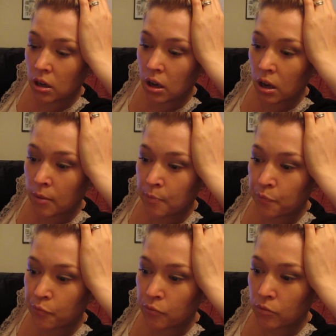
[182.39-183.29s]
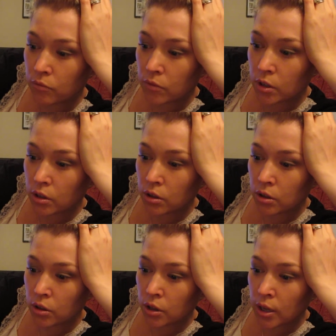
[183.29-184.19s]
the
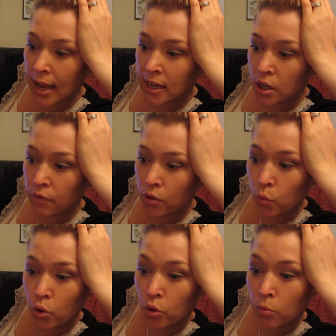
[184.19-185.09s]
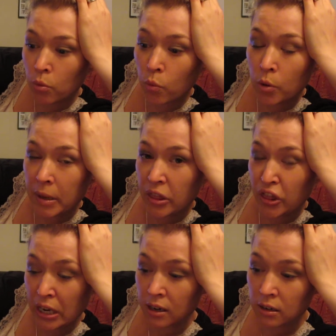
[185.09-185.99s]
lining of the womb will be
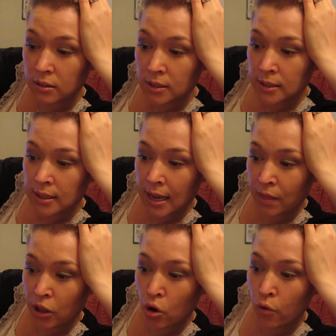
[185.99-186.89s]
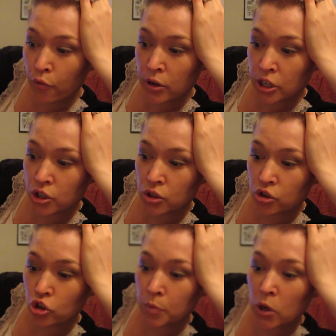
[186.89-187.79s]
thin and the ovaries
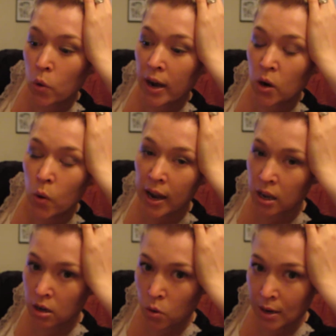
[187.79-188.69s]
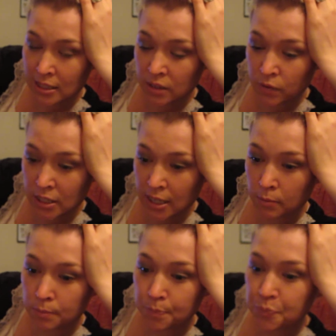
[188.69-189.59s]
should be quite quiet and no activity.
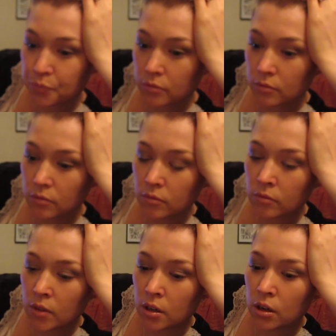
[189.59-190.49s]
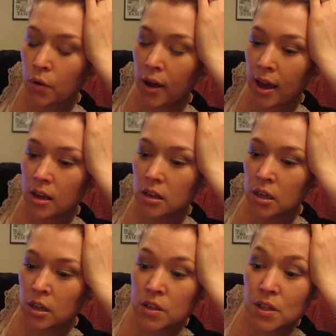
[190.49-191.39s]
Okay,
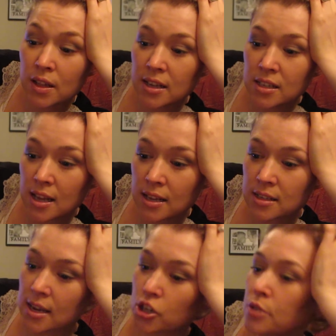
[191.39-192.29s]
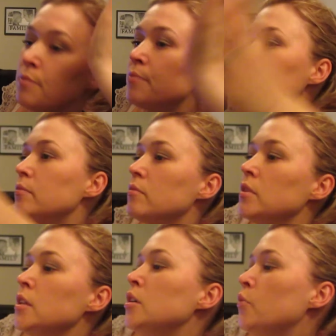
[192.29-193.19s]
so that's that section,
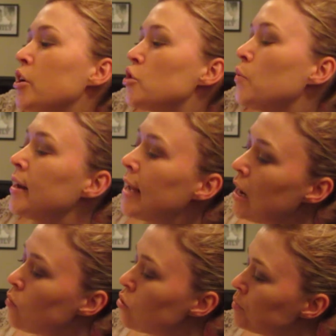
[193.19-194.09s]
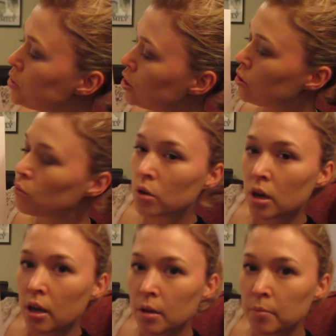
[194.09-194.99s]
which we're now up to.
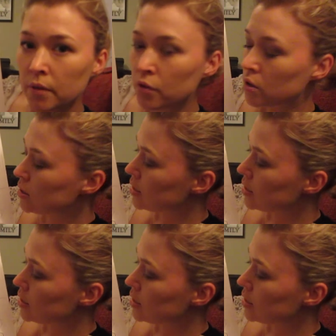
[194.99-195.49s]
If you can